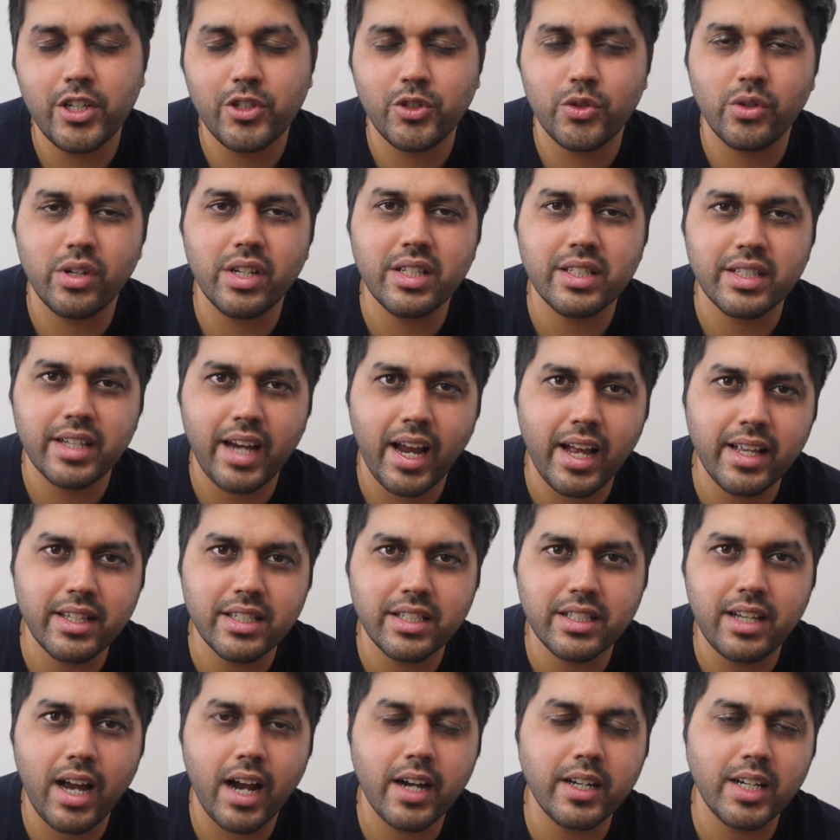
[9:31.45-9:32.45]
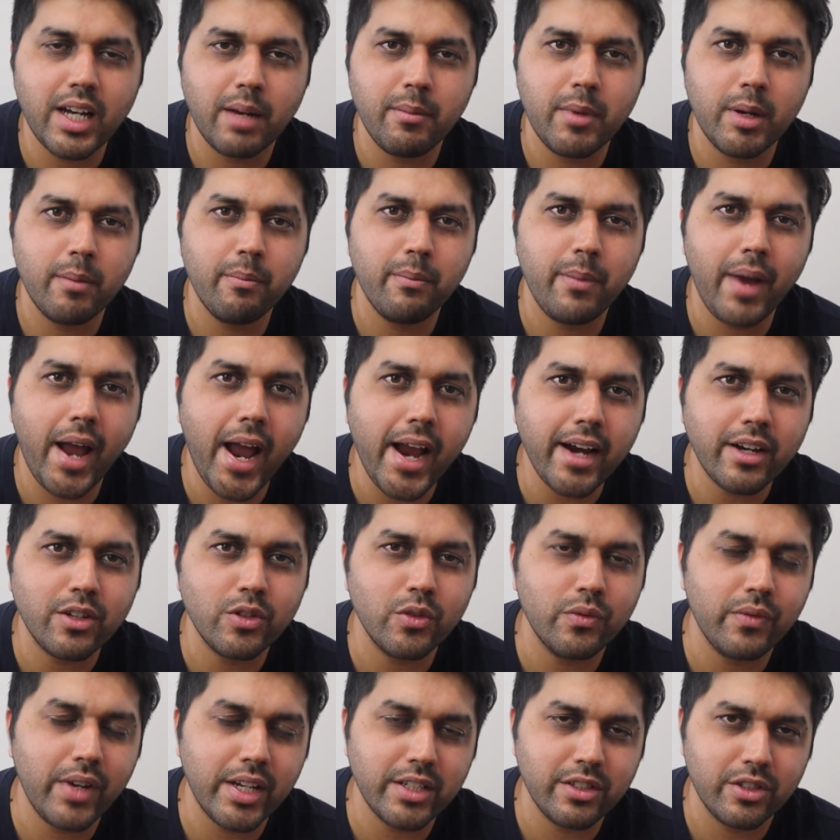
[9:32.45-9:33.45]
students can start coming back
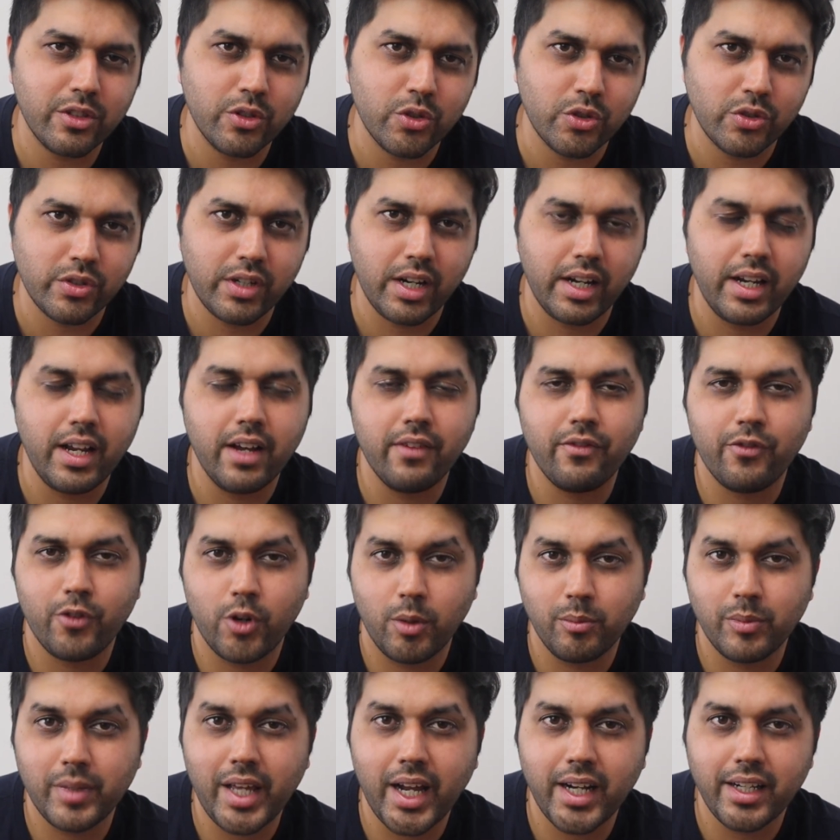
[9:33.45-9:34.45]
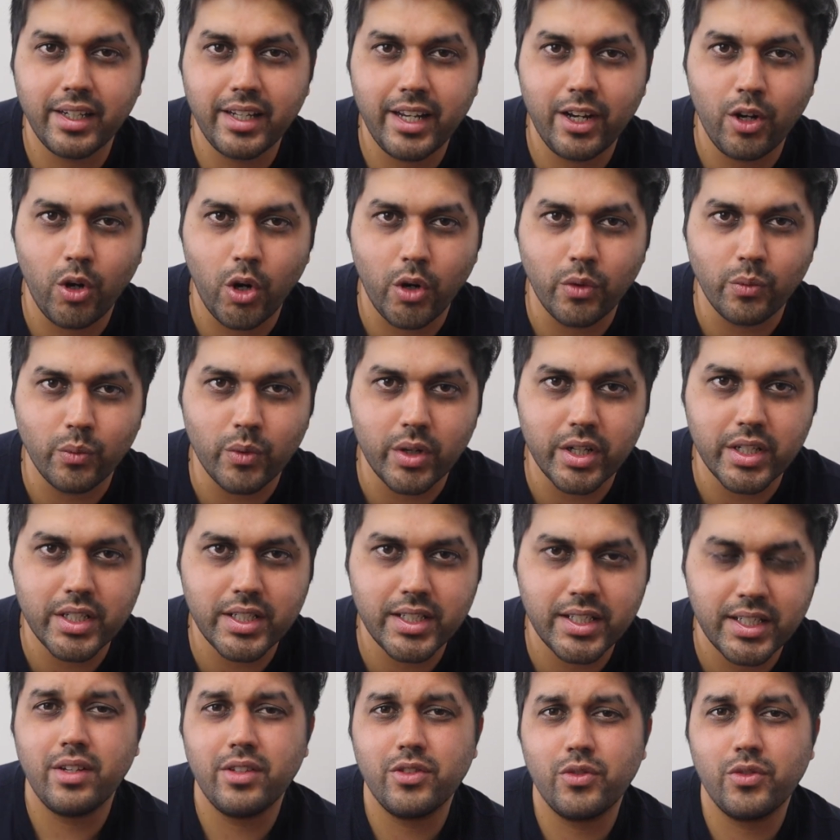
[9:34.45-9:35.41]
to Western Australia from that day onwards.